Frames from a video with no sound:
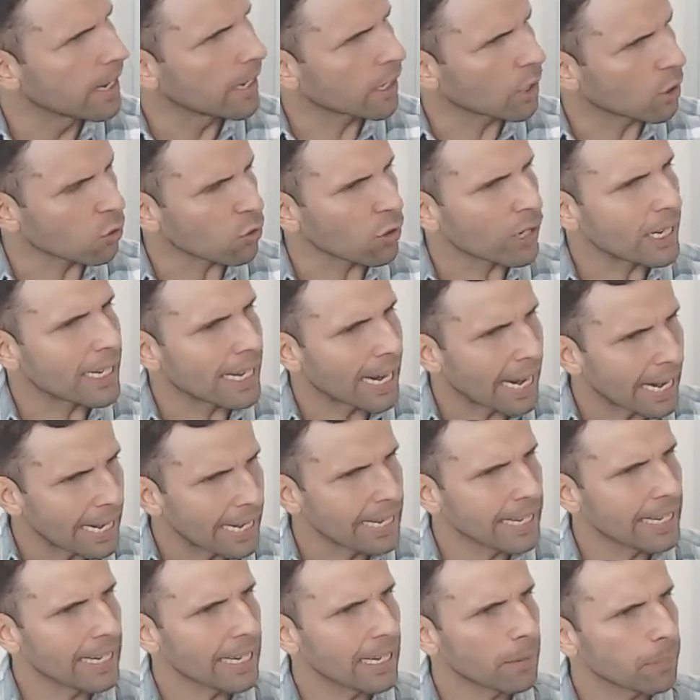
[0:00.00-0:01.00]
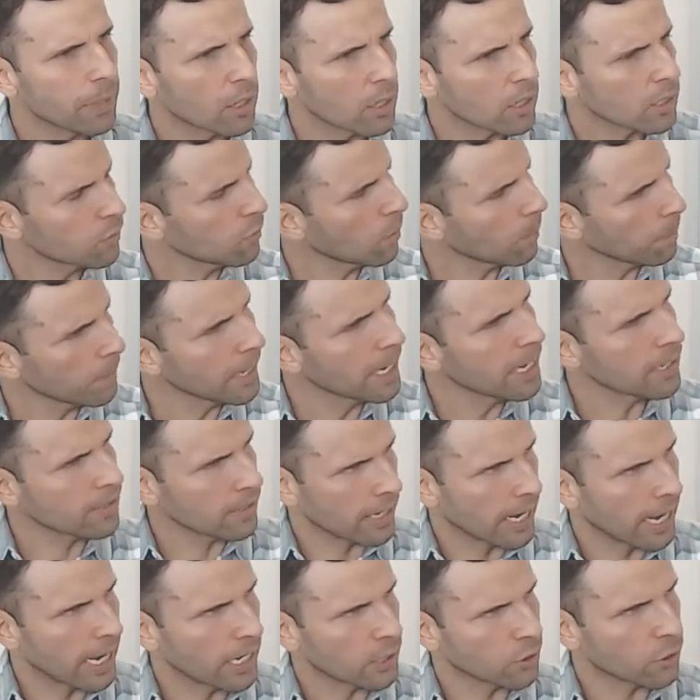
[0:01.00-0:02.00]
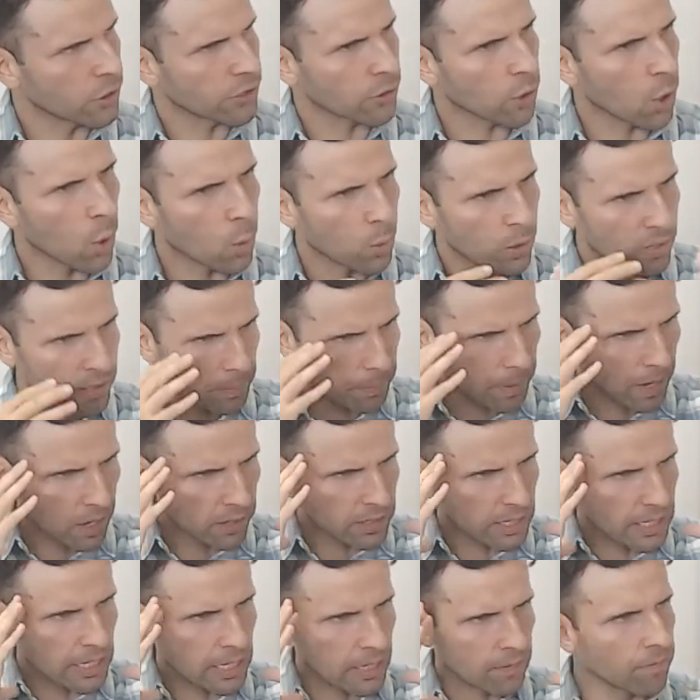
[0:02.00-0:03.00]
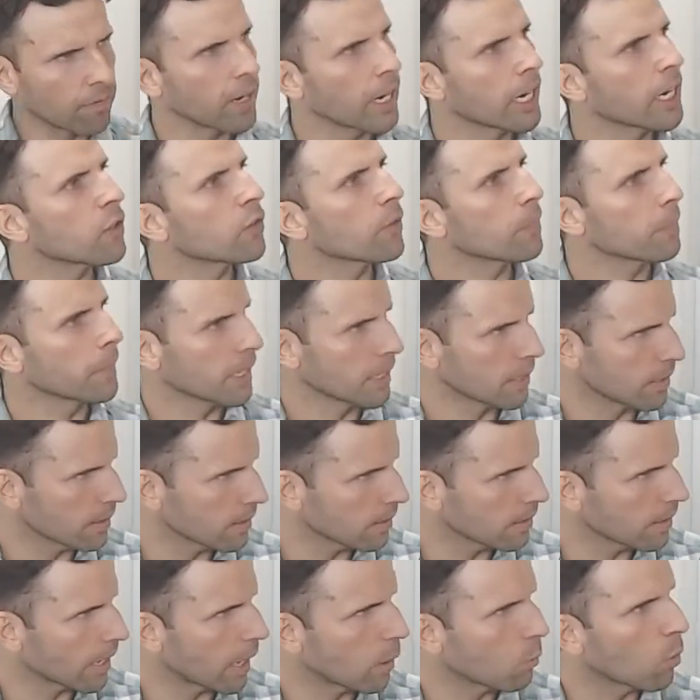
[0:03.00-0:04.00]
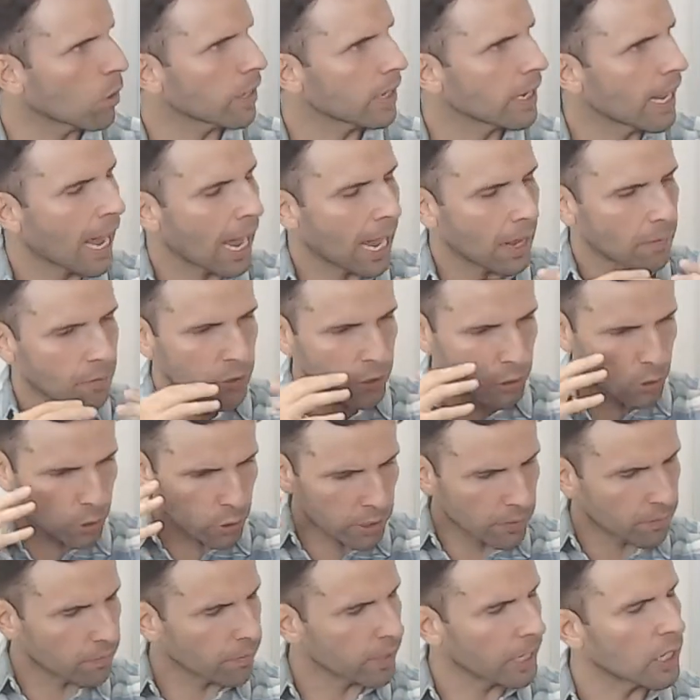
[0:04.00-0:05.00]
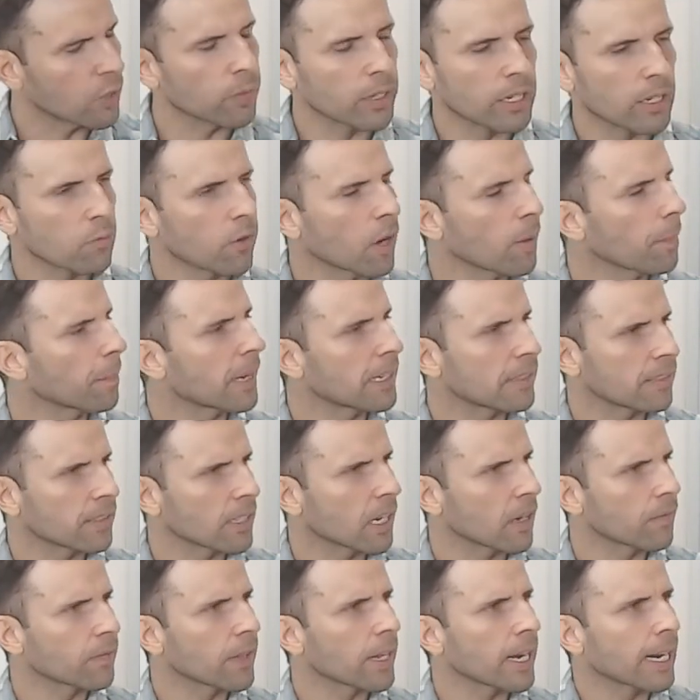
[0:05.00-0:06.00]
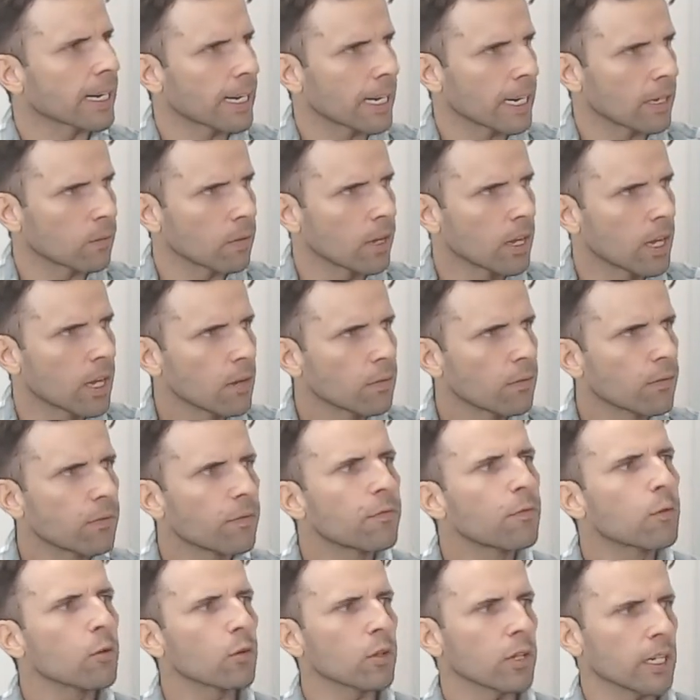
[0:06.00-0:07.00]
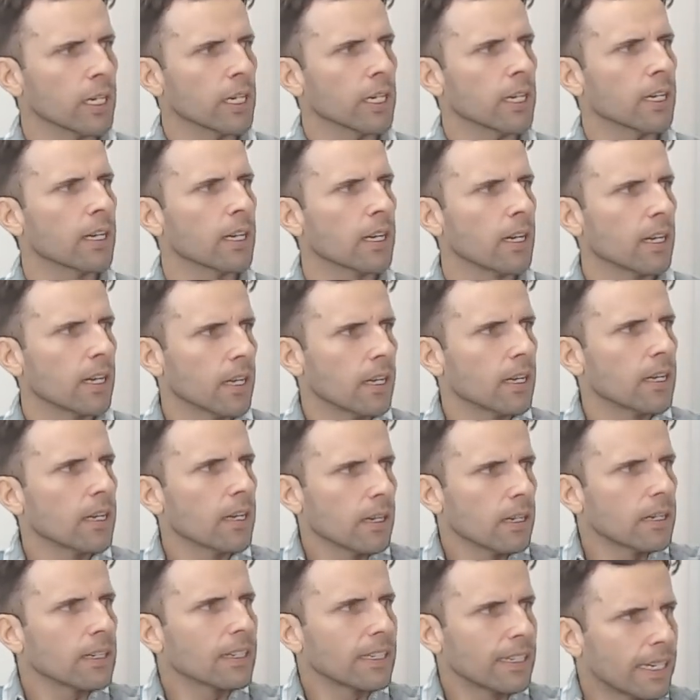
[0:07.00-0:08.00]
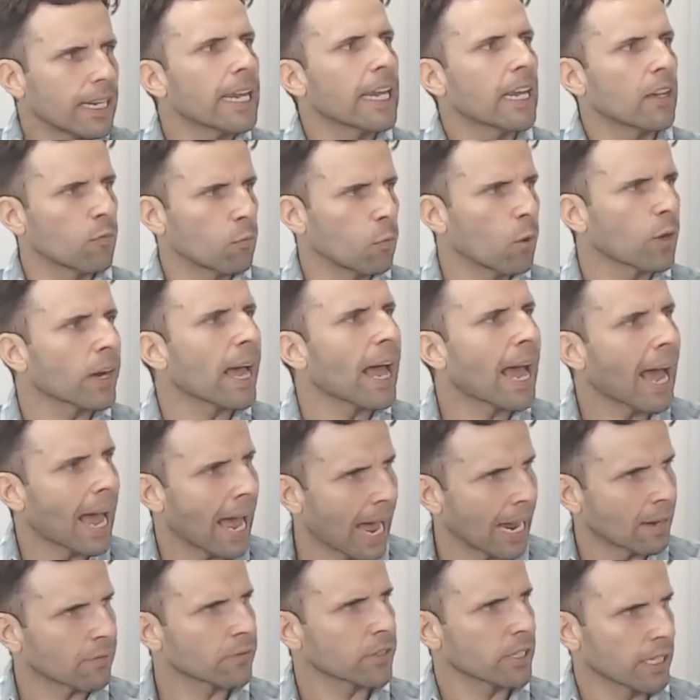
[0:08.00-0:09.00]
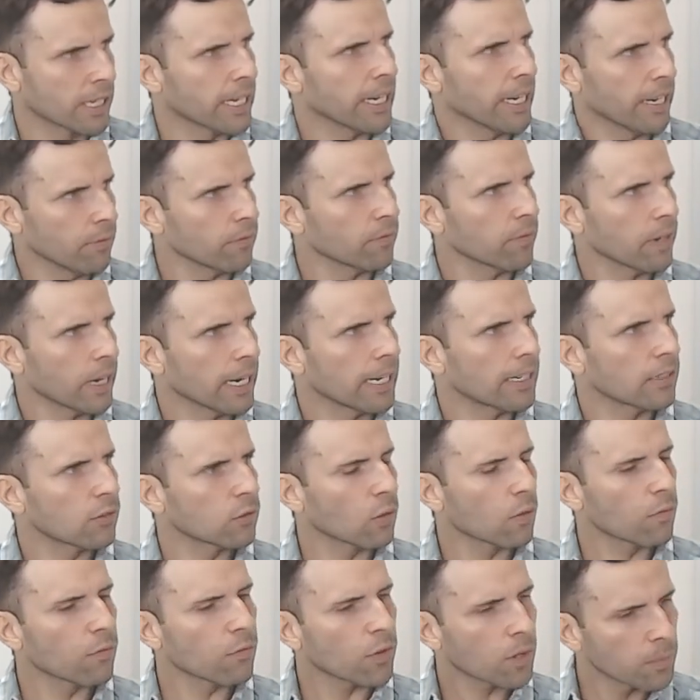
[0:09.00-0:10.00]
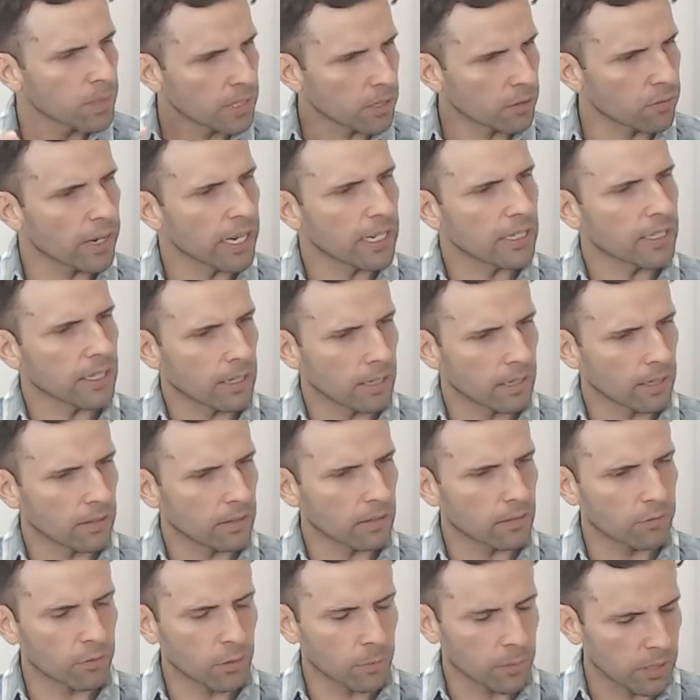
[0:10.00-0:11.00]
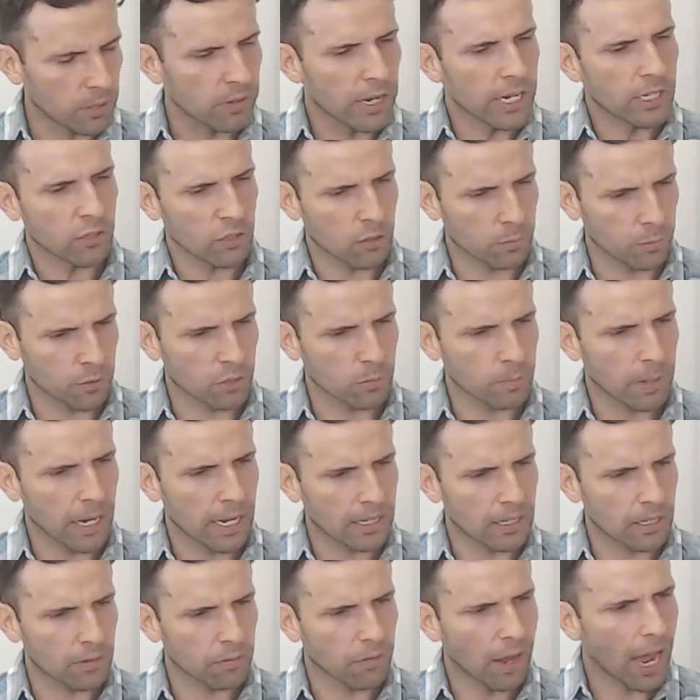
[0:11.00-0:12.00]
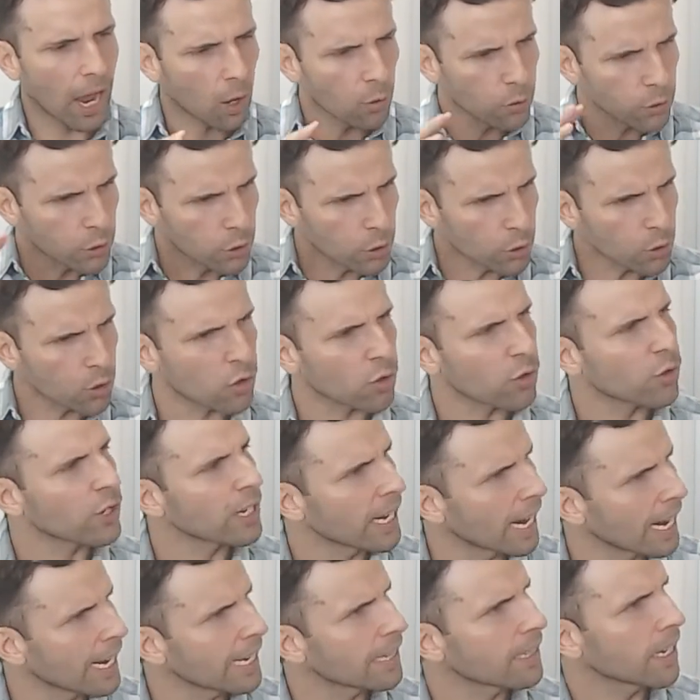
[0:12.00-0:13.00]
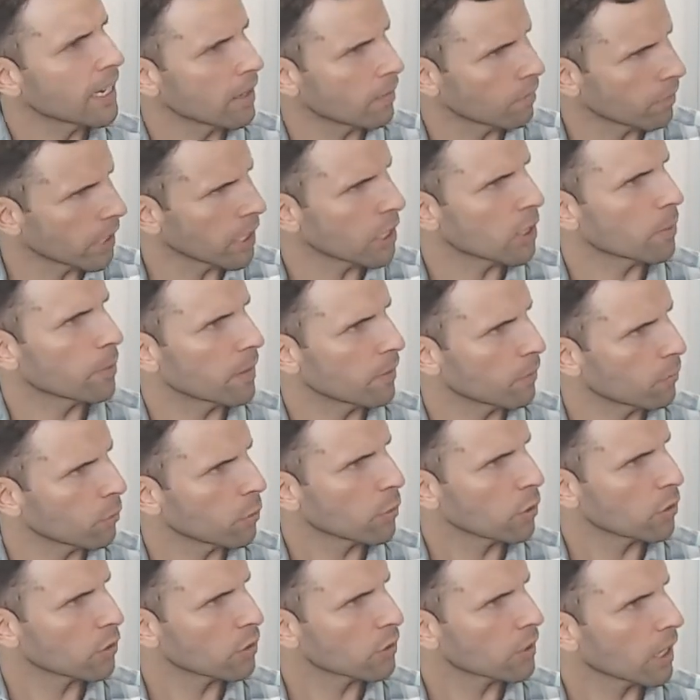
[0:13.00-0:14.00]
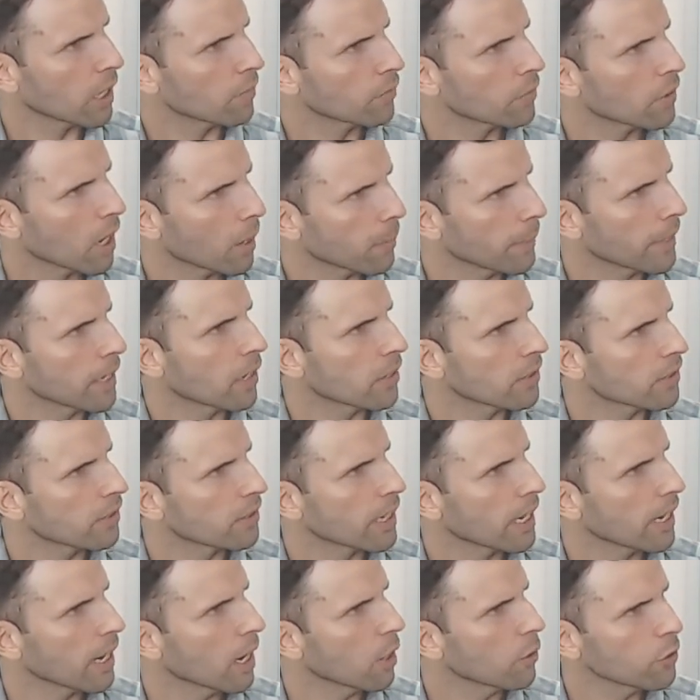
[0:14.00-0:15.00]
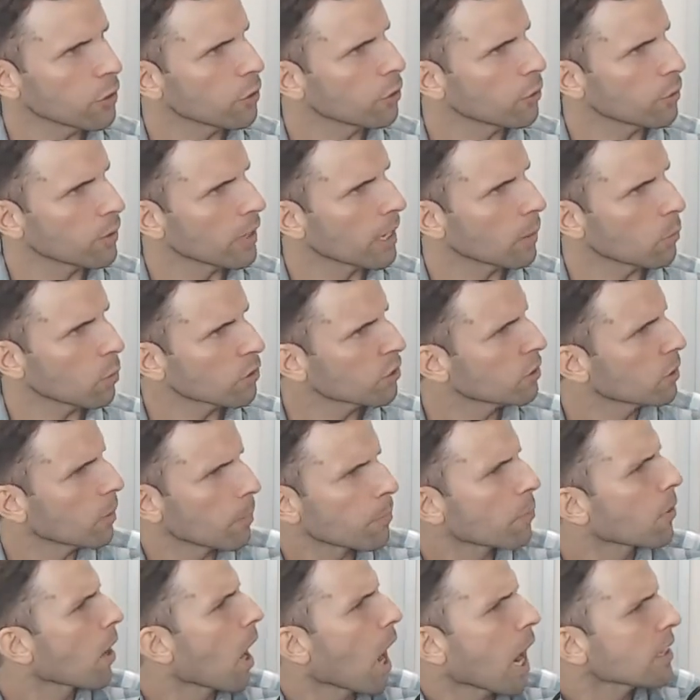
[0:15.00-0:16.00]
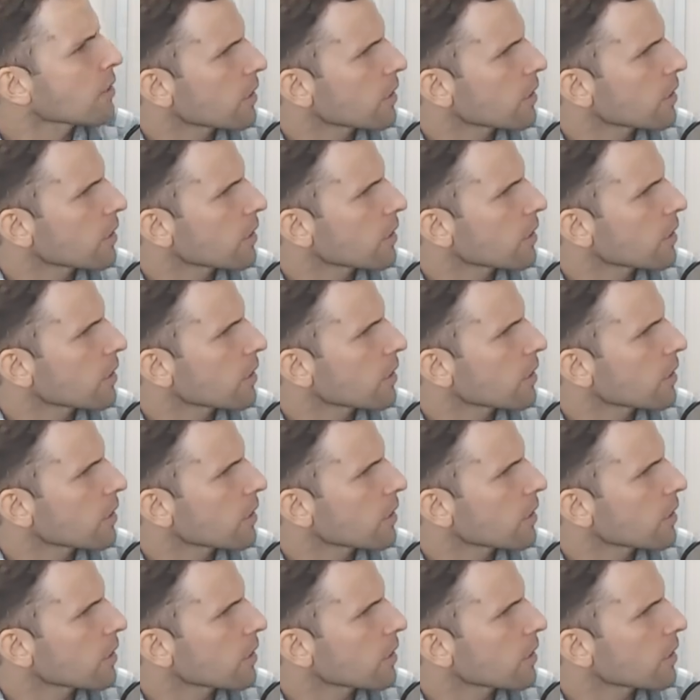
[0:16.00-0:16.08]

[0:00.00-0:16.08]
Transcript: creating, because for me as an actor, it's always about the environment. I want to have a good environment around myself that I can fully give what I have to give, right? So from a director's perspective, how do you create that environment for yourself coming on set? How do you do that? What's your process?